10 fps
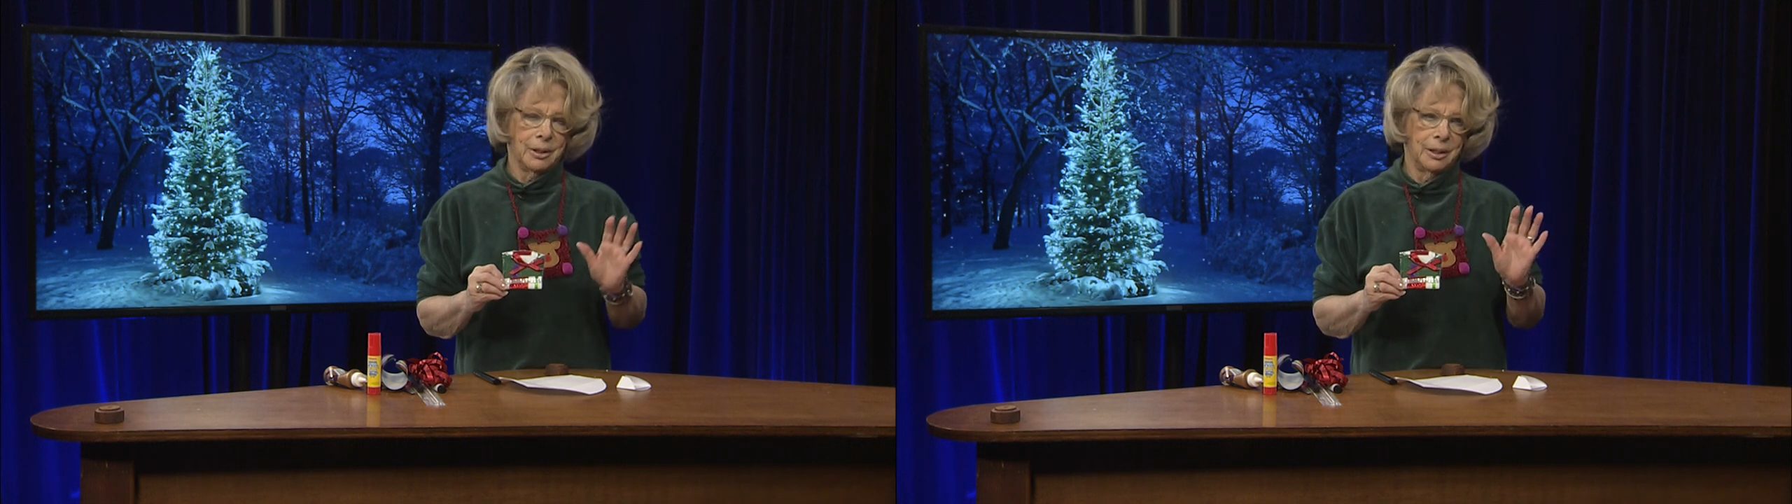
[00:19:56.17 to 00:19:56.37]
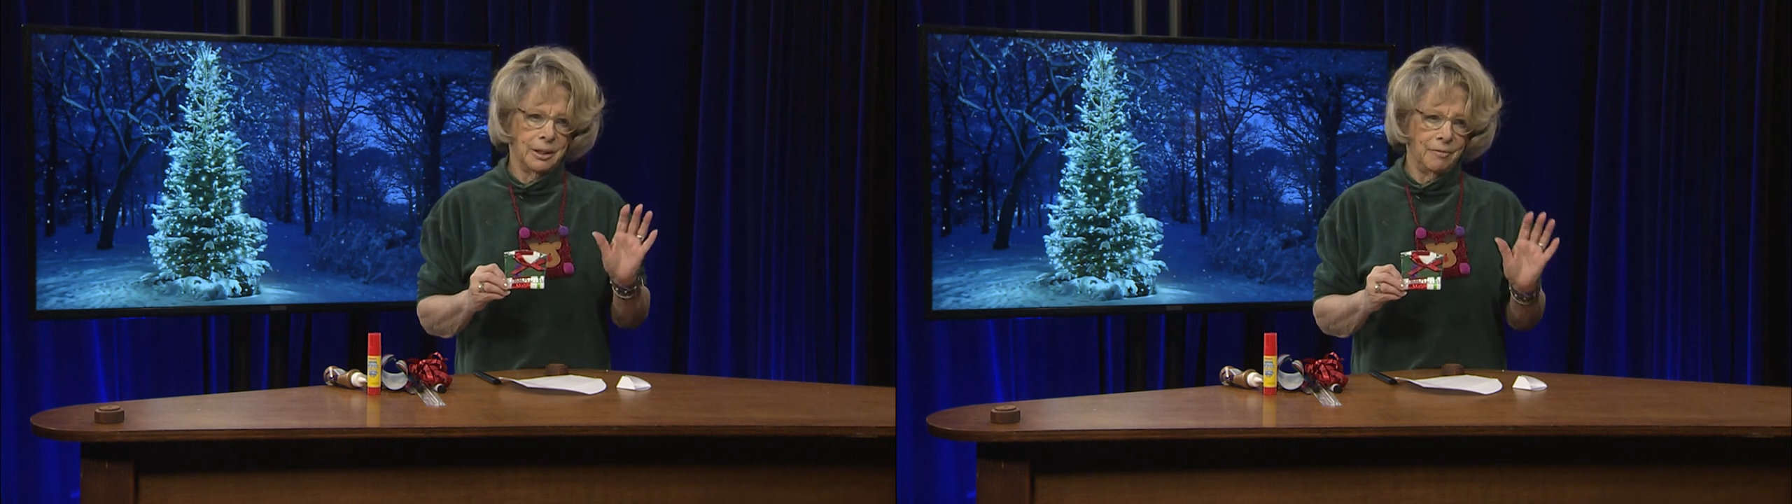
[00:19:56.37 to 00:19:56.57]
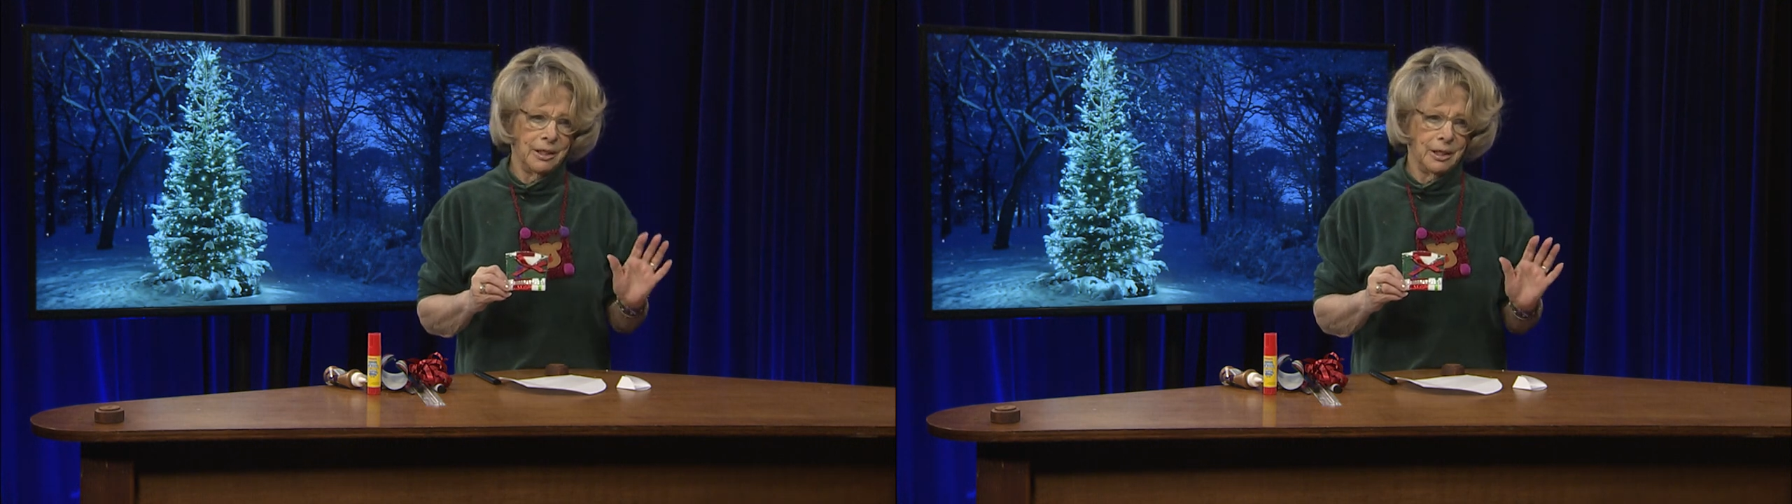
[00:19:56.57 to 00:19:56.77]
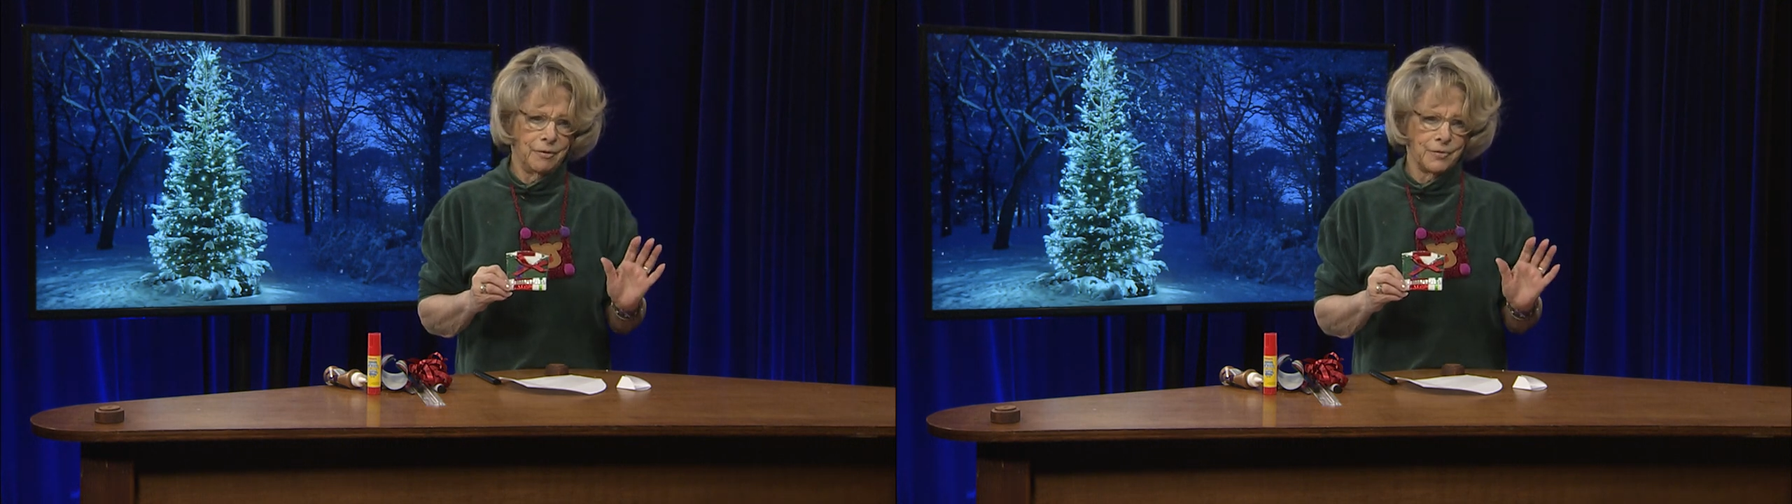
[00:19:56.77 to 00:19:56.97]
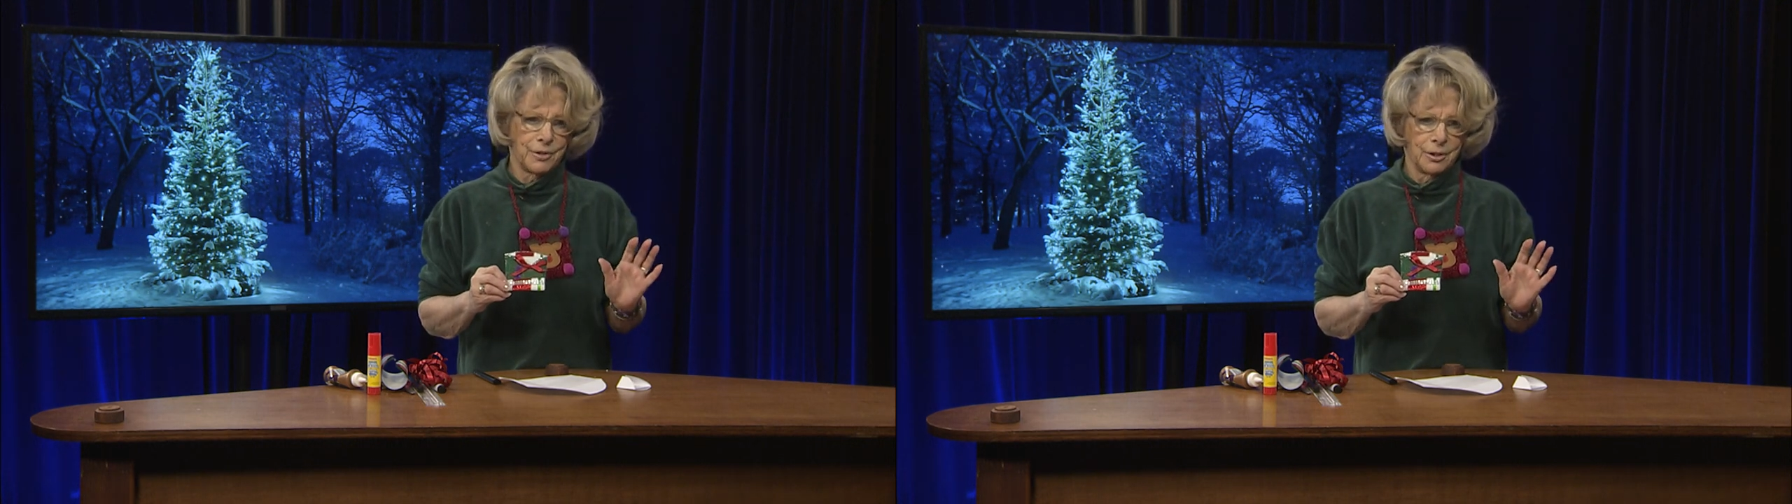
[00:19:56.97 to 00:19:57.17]
giving
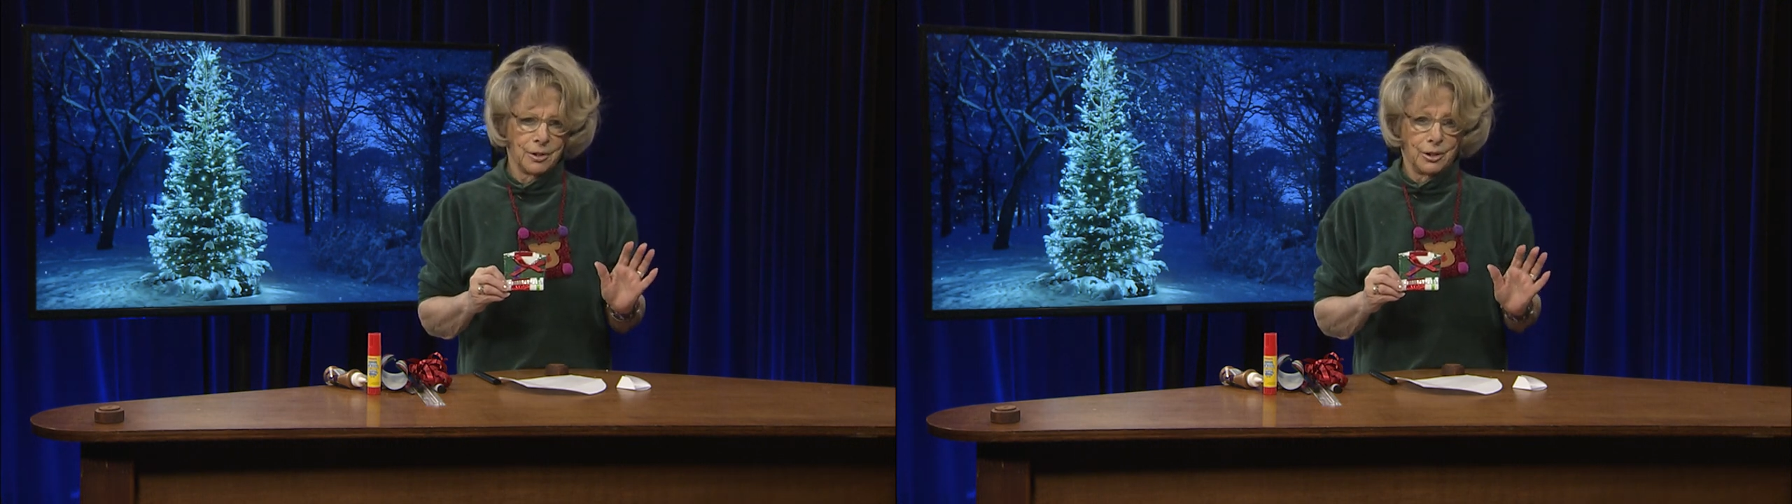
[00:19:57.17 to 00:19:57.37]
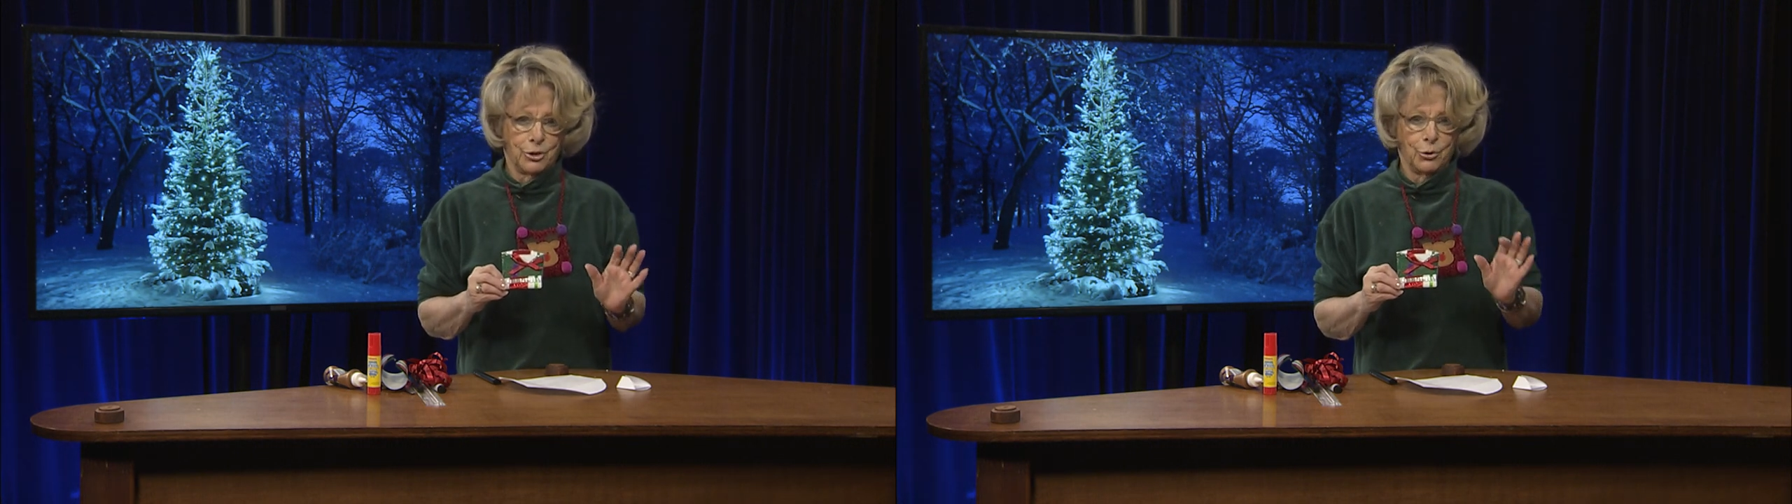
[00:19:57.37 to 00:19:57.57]
gifts to